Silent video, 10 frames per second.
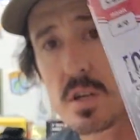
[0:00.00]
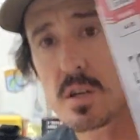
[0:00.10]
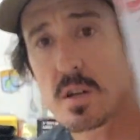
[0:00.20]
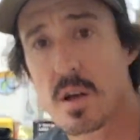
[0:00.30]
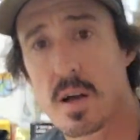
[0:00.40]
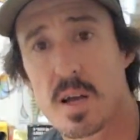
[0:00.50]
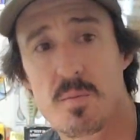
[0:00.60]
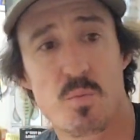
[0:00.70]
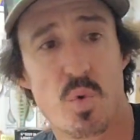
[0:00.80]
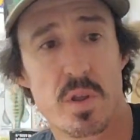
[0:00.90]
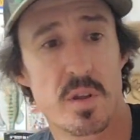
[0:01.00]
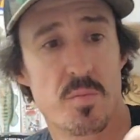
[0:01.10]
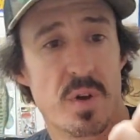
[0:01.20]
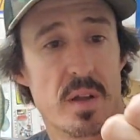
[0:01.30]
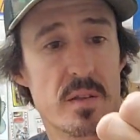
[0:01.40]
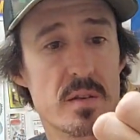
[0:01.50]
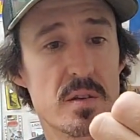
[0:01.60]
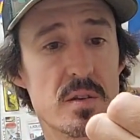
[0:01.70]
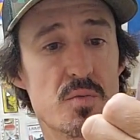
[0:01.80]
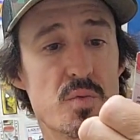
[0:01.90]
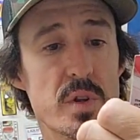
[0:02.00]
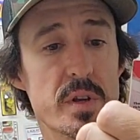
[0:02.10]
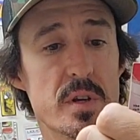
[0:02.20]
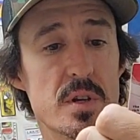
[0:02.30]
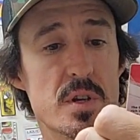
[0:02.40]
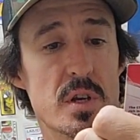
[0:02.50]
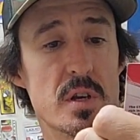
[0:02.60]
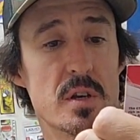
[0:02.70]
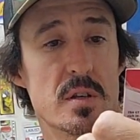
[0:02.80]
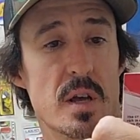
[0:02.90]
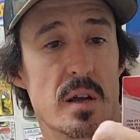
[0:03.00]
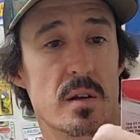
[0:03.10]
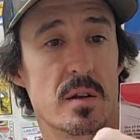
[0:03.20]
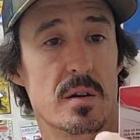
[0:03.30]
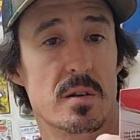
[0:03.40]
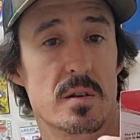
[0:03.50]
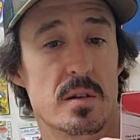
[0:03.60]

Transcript: it, I'm willing to bet that this is a really good jig because that dude is